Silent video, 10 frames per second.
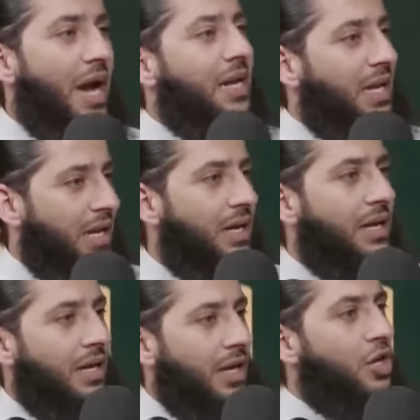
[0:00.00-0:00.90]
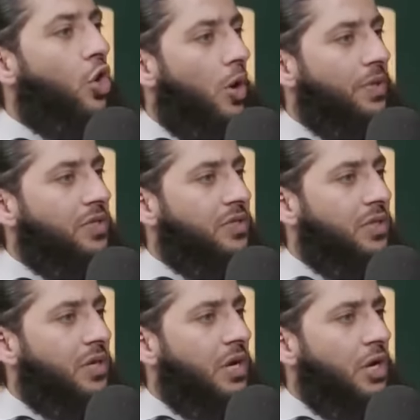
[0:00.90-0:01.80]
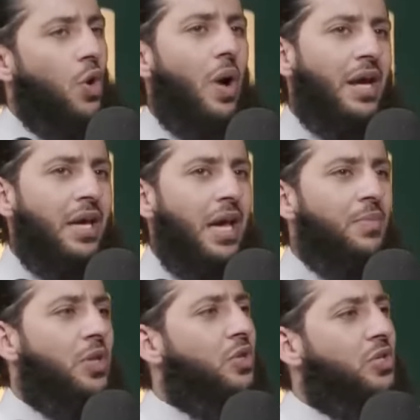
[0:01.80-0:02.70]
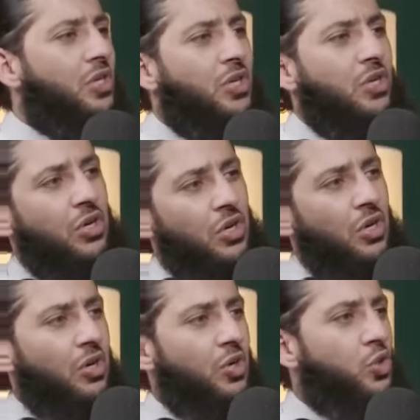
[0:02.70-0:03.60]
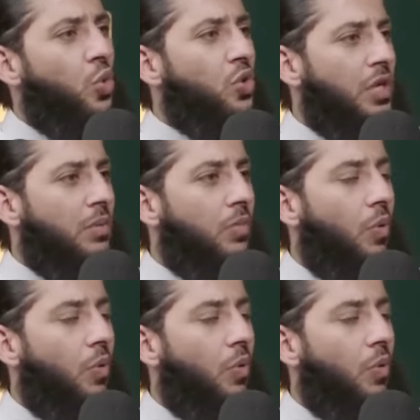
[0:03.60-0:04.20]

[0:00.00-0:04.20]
it in the comments. Yo, Akhi, Ayman, need to talk to him.